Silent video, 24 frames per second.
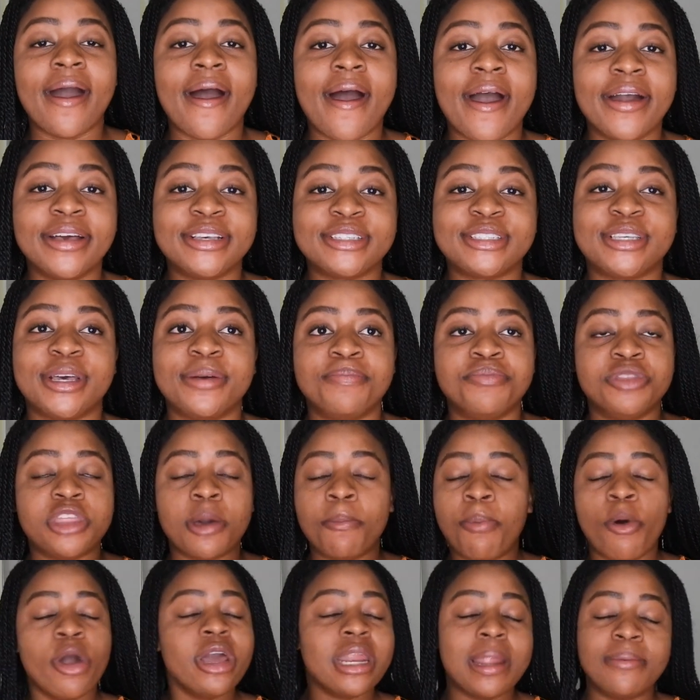guys,
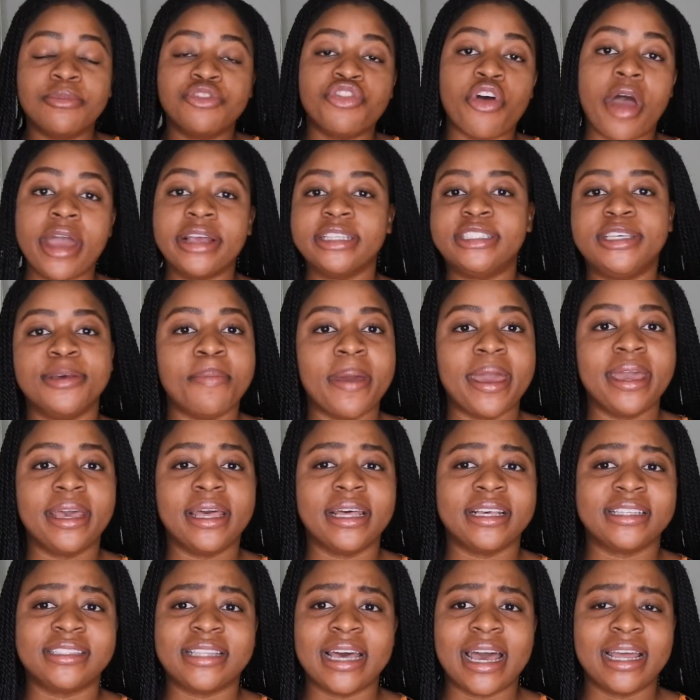the point I'm trying to
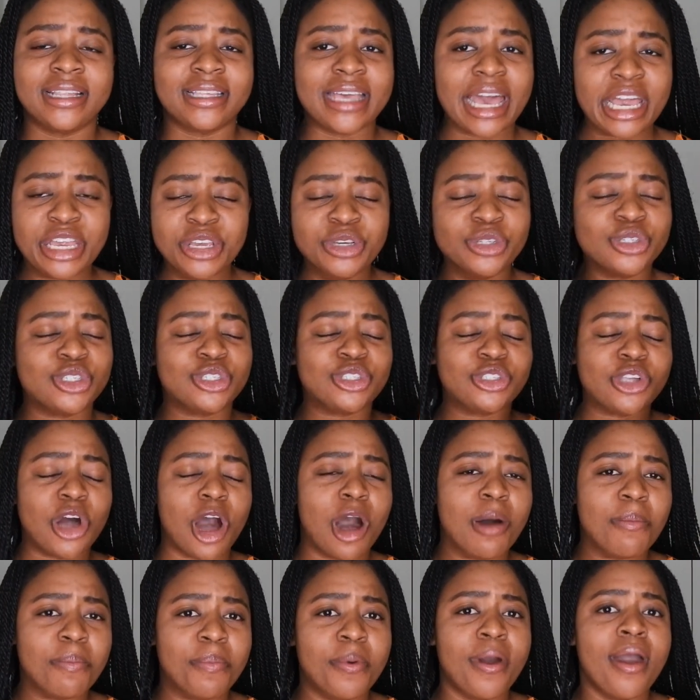make is that, can you
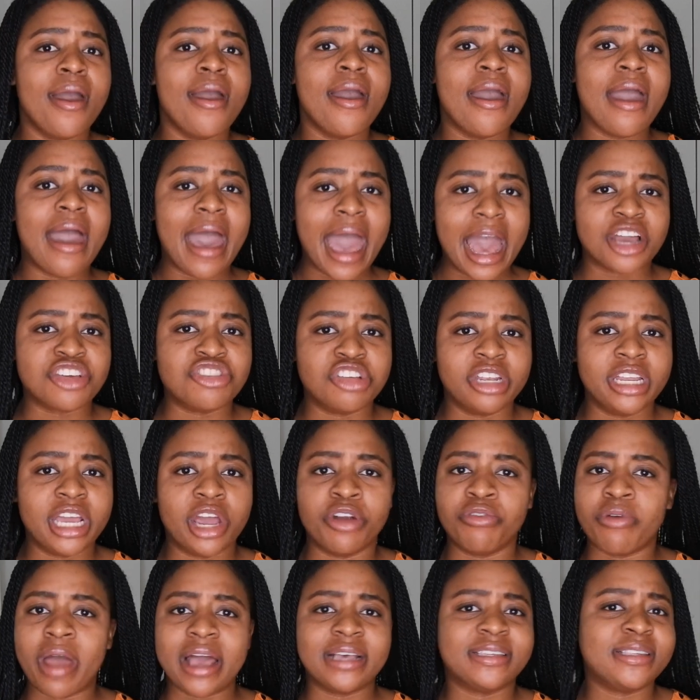stop actually
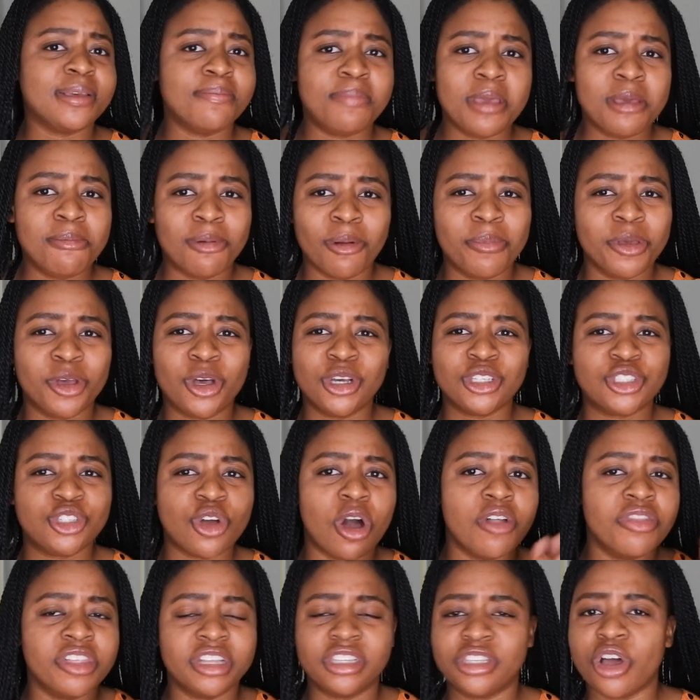harassing people because
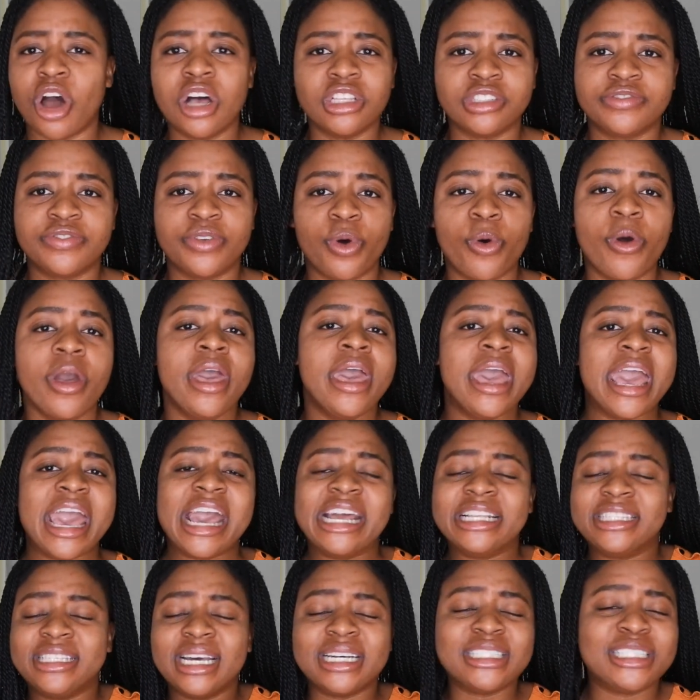you're on the dance floor?
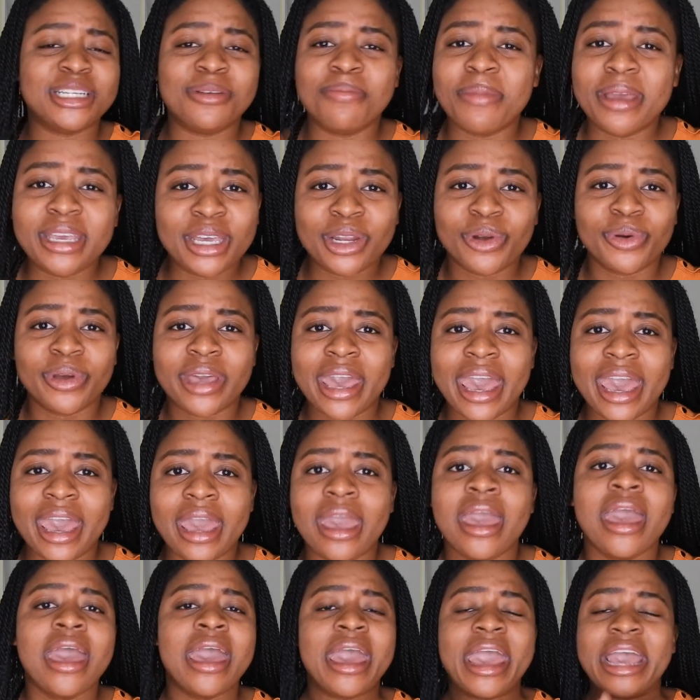It doesn't make it
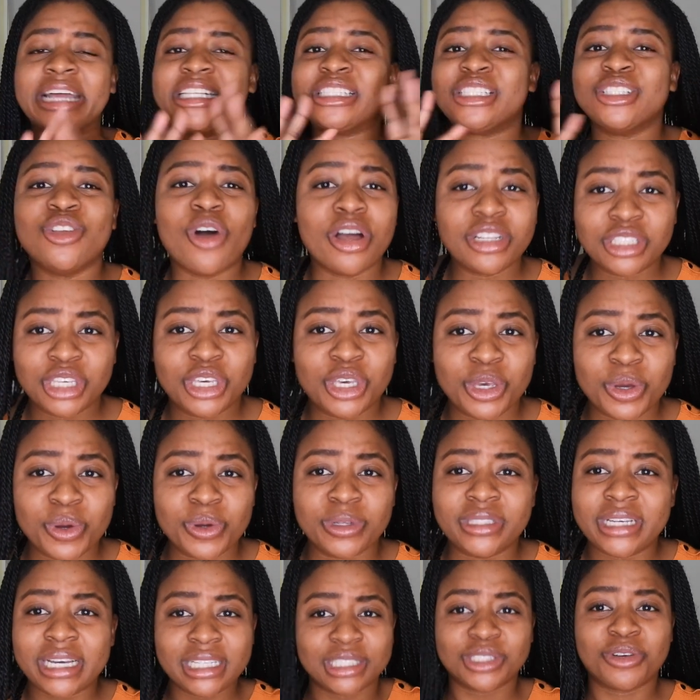okay. It's not
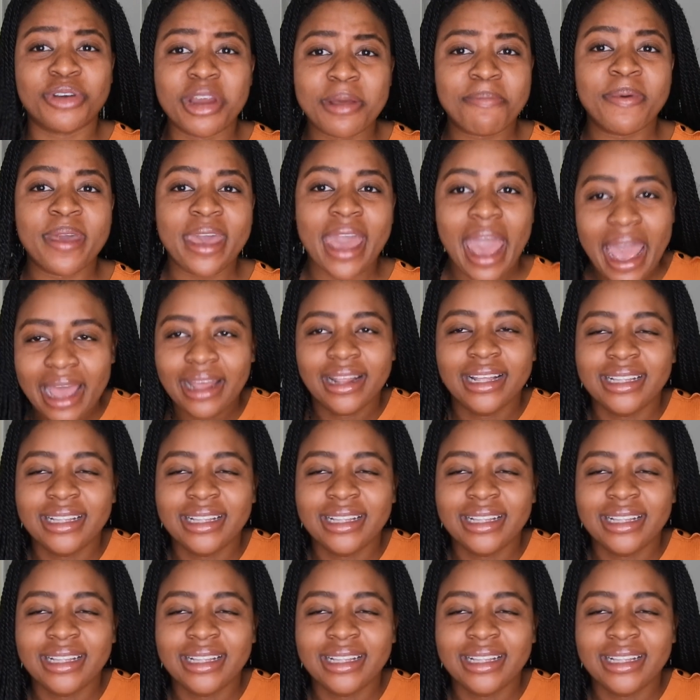cute. It's creepy.